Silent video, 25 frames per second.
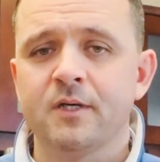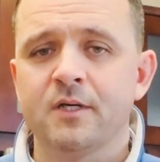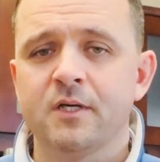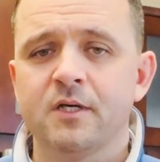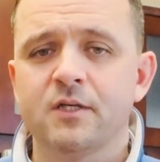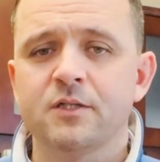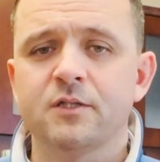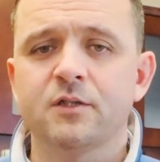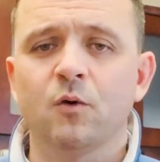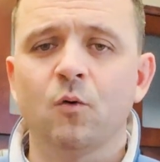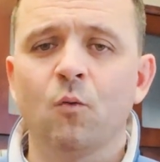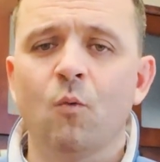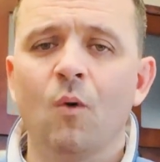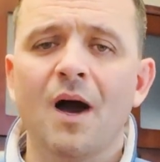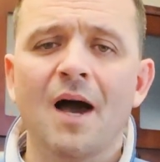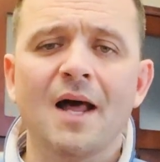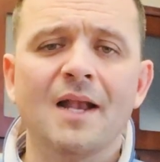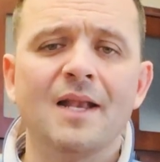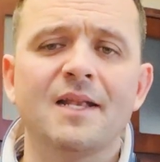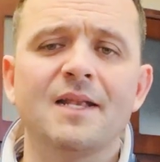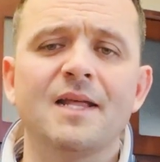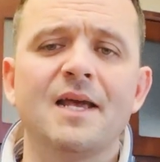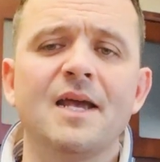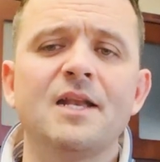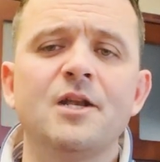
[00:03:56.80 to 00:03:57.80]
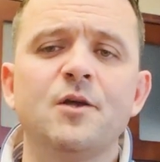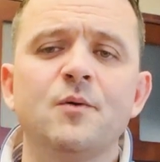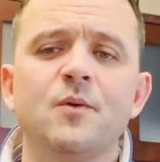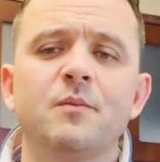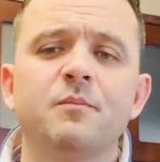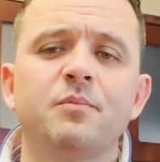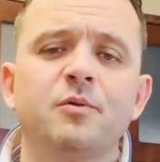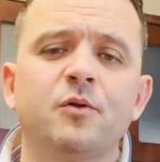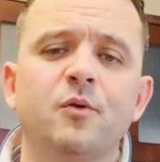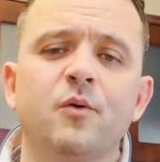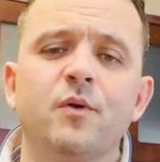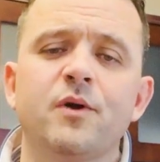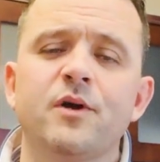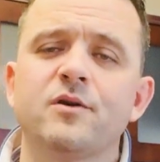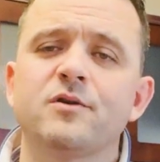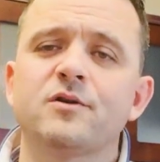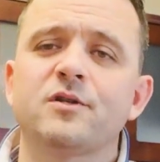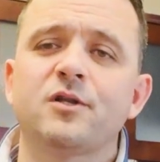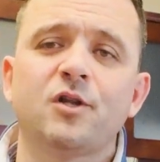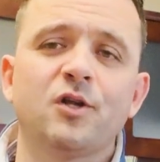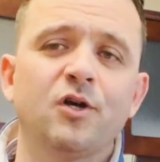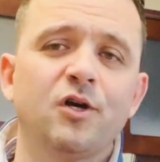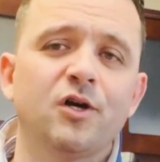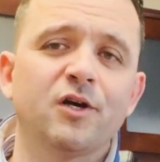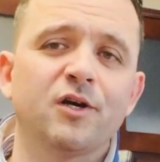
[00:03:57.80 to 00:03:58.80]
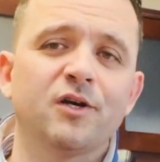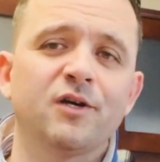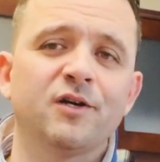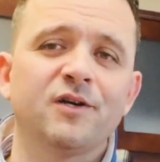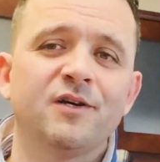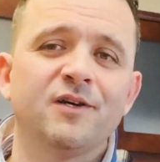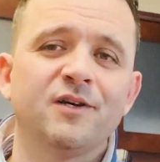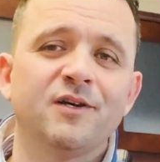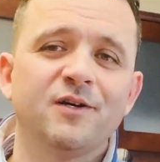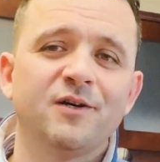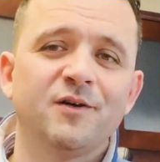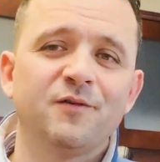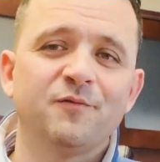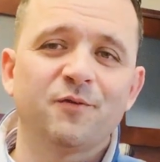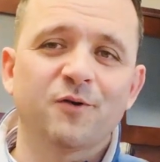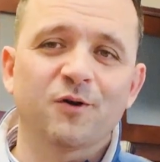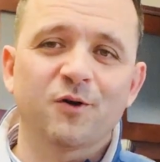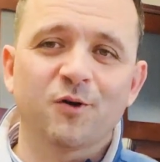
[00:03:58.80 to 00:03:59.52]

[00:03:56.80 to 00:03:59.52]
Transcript: So why today do employers look for